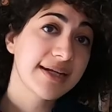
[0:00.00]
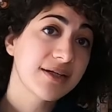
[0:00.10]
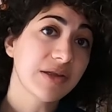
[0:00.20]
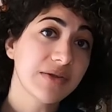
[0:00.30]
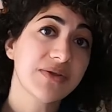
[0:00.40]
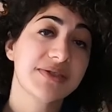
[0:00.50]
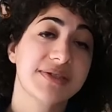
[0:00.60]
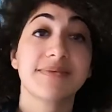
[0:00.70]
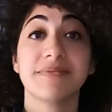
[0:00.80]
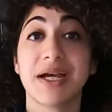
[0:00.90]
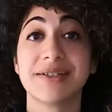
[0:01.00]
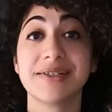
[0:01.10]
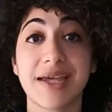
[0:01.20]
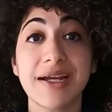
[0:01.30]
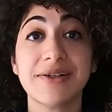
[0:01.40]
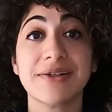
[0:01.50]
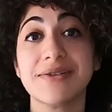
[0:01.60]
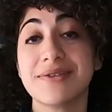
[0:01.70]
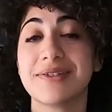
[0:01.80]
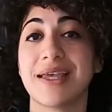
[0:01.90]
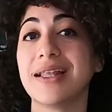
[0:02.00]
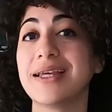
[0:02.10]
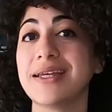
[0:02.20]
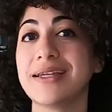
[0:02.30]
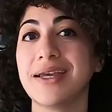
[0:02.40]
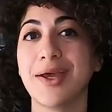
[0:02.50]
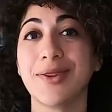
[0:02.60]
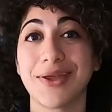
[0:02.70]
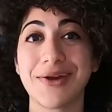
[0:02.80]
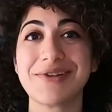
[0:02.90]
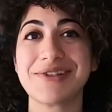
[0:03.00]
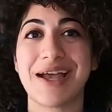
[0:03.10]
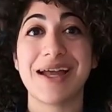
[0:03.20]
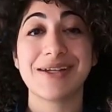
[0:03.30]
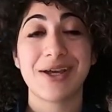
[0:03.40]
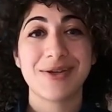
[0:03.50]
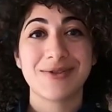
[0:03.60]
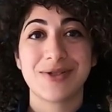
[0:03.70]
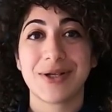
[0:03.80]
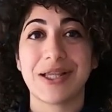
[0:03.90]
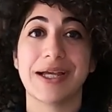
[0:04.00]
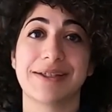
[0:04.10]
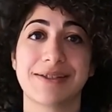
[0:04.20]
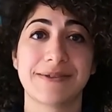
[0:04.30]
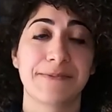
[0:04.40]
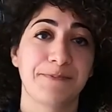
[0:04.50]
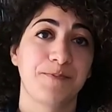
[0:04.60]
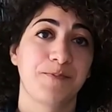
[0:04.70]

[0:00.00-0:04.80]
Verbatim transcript: that includes a designer selling their design to clients.